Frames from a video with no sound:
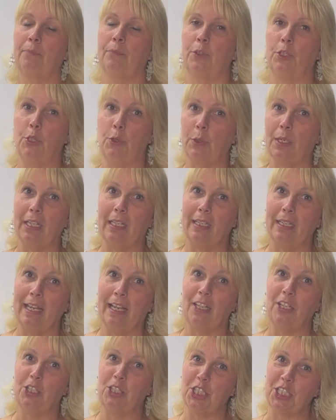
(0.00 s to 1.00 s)
You can
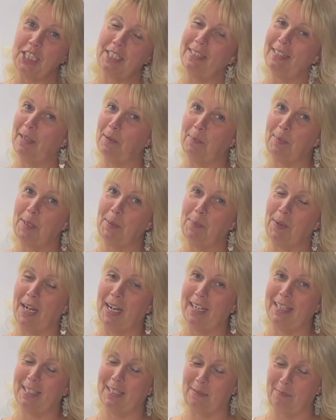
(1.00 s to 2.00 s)
get just an empty
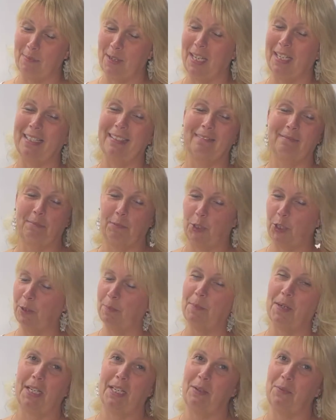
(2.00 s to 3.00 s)
box and make good
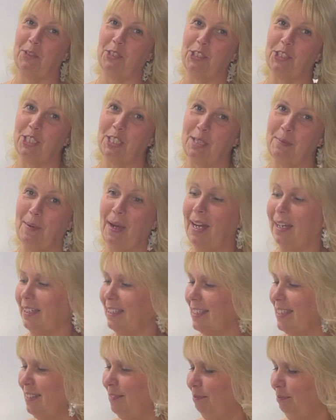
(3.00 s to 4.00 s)
money with just the
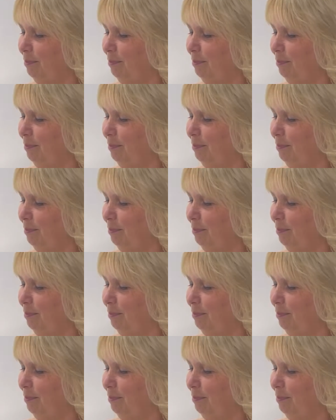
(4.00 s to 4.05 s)
box.